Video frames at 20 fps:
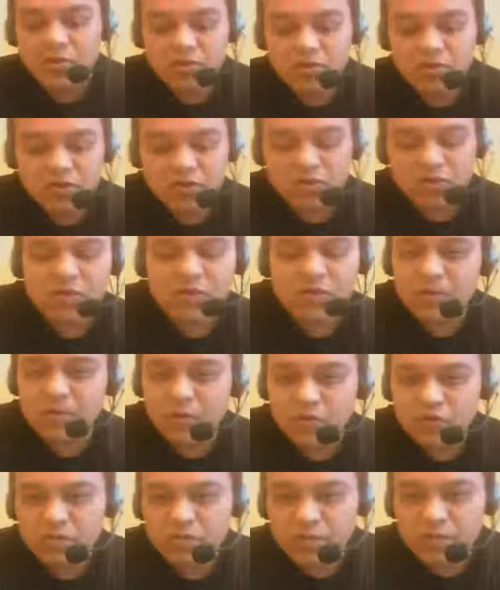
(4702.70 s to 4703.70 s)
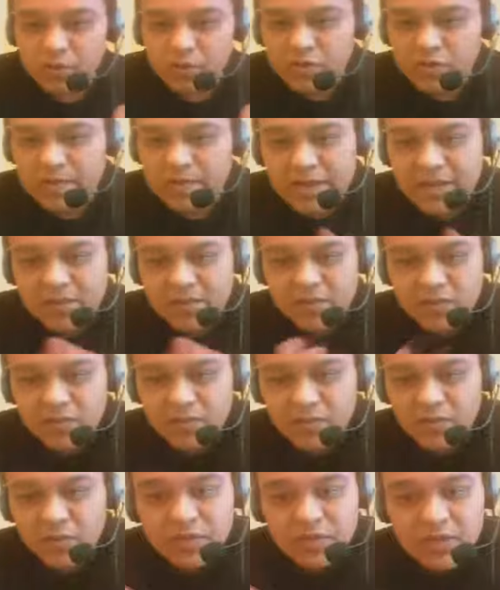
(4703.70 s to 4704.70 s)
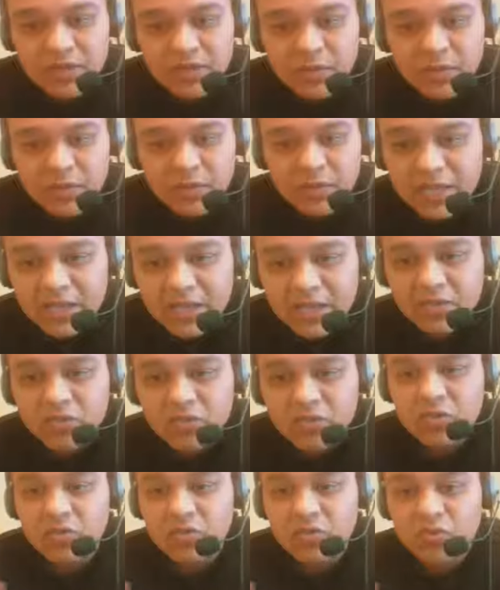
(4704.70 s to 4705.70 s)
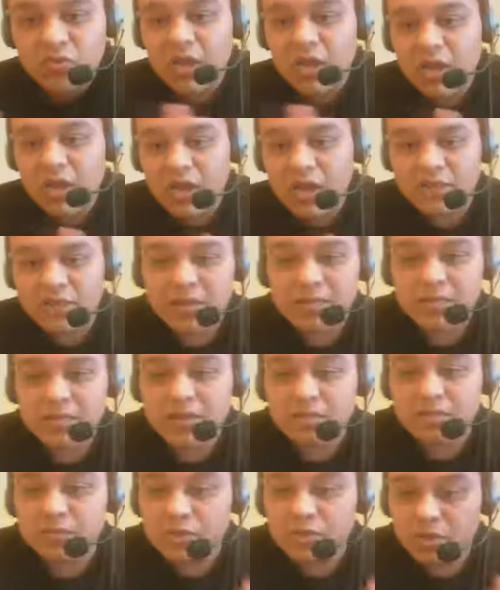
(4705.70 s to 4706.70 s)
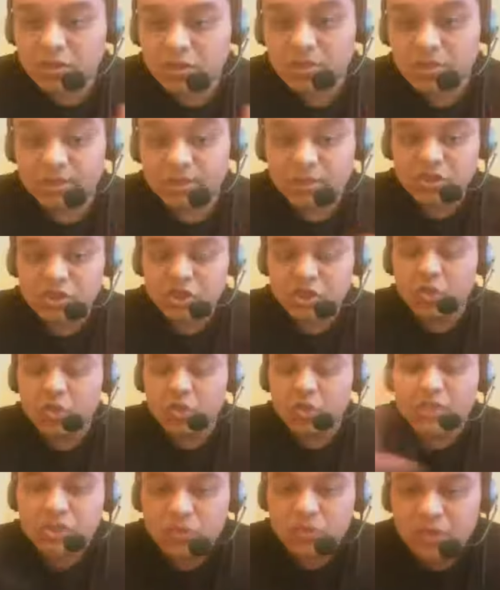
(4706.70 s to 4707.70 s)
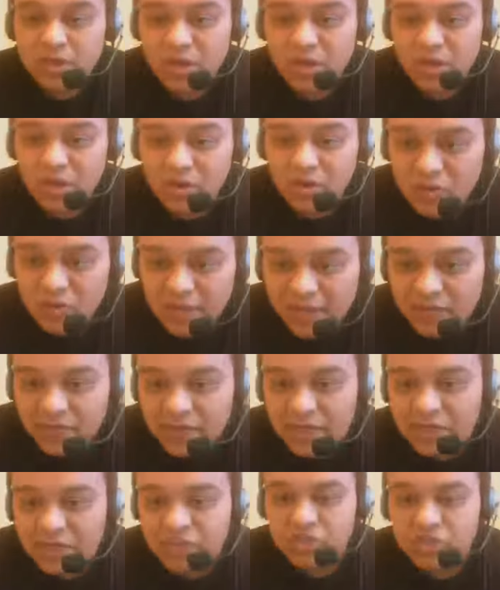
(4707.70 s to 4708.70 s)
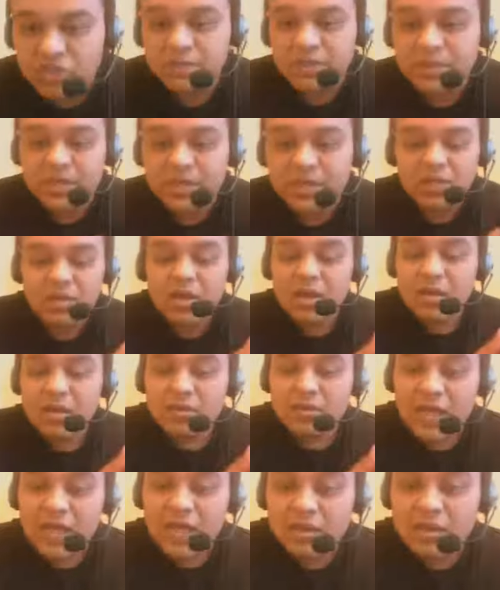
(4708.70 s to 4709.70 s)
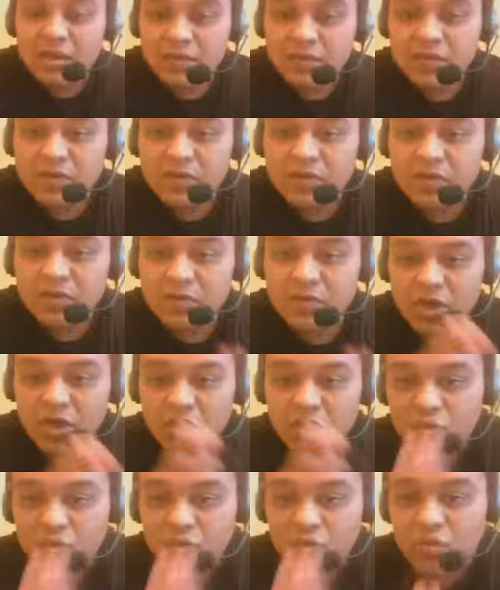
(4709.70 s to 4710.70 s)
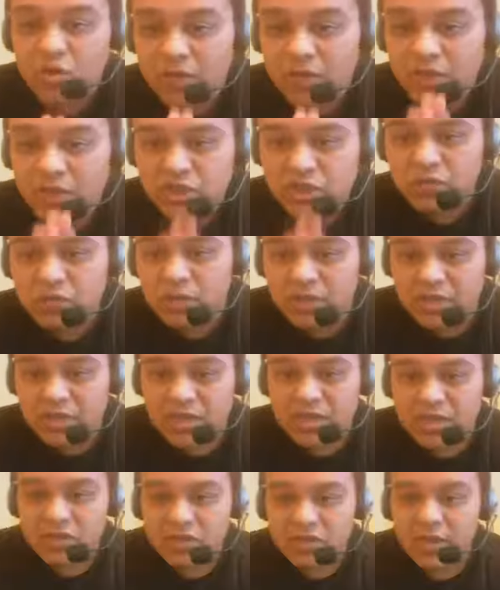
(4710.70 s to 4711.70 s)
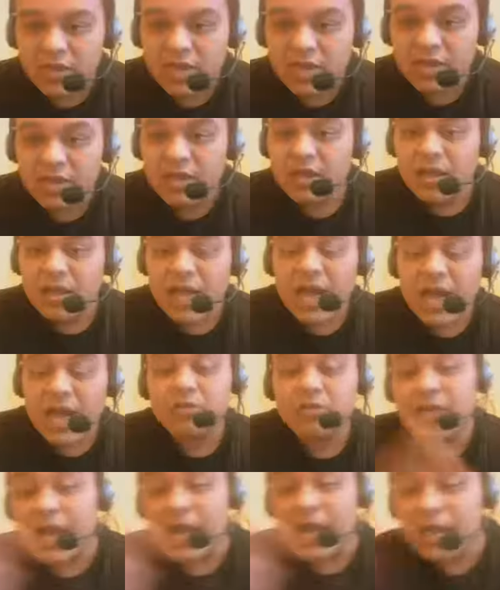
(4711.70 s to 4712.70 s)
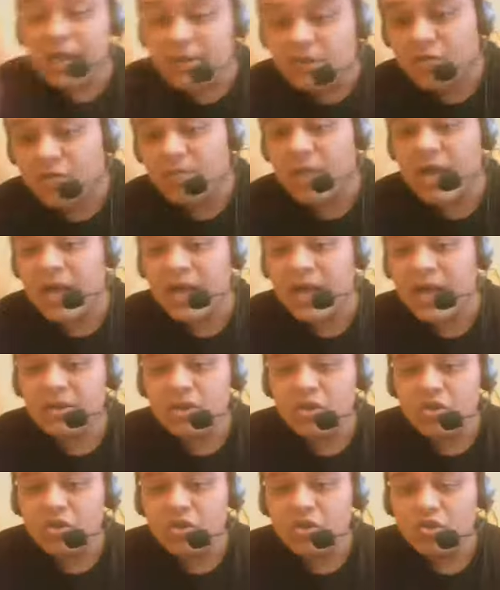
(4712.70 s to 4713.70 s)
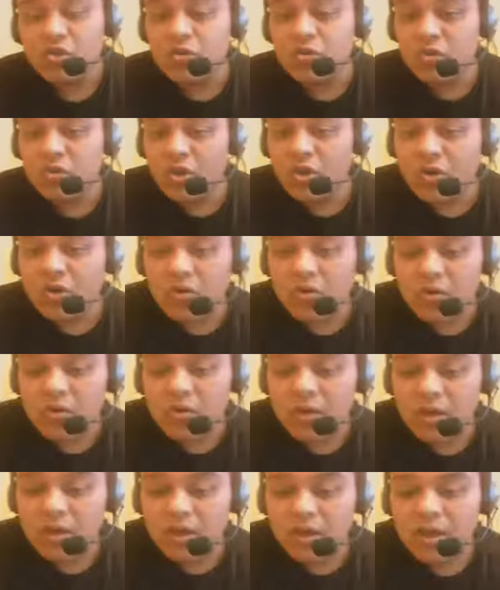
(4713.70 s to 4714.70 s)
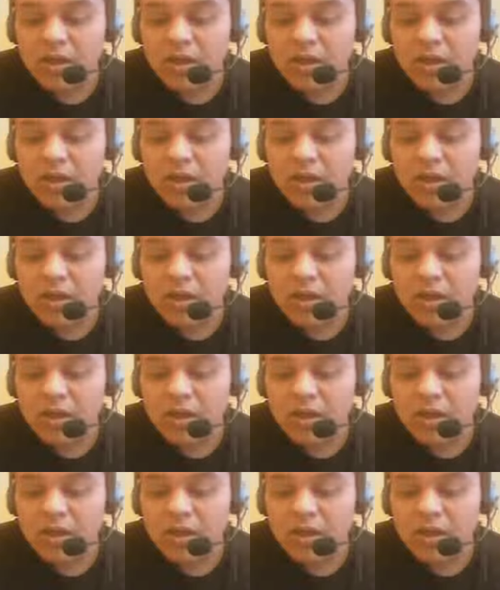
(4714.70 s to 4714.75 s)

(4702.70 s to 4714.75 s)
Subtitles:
somehow supposed to be a response to the point that I was making towards you of solipsism, showing that you didn't understand the issue, because solipsism, you know that you exist, right? Outside of your mind, you don't know,